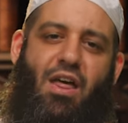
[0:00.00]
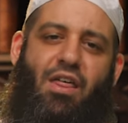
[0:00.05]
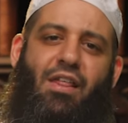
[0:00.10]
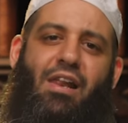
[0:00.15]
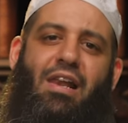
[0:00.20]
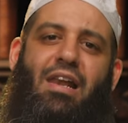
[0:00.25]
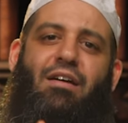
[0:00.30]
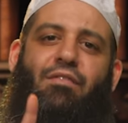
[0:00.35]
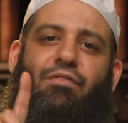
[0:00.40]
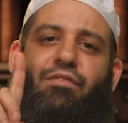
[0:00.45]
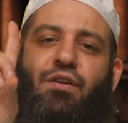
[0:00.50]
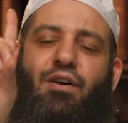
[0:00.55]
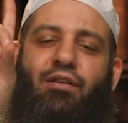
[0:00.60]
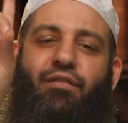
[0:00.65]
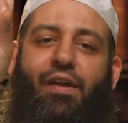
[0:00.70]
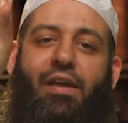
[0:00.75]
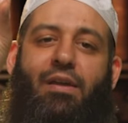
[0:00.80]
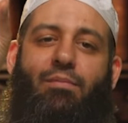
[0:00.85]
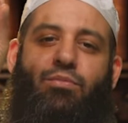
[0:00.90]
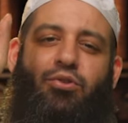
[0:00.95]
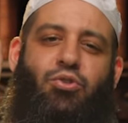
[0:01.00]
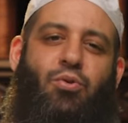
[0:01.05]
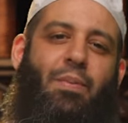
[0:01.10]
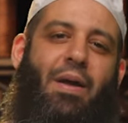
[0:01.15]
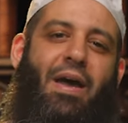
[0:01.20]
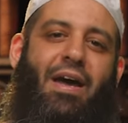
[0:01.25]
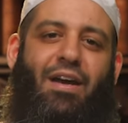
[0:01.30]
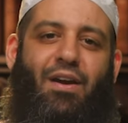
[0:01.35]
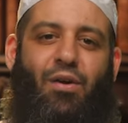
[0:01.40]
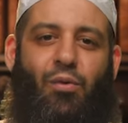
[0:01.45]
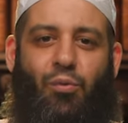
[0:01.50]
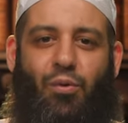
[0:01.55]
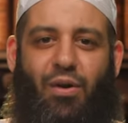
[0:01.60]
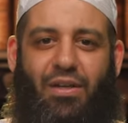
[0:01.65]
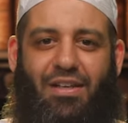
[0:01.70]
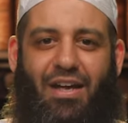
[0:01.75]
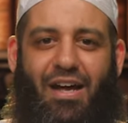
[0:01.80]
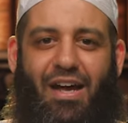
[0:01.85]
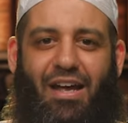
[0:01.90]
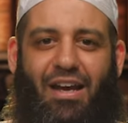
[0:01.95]
the love of him subhanahu wa
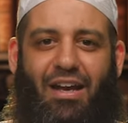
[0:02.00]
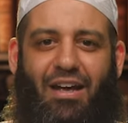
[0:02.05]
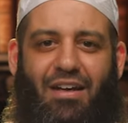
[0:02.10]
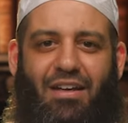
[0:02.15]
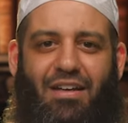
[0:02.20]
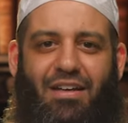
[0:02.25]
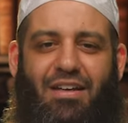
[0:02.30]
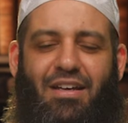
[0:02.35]
ta'ala,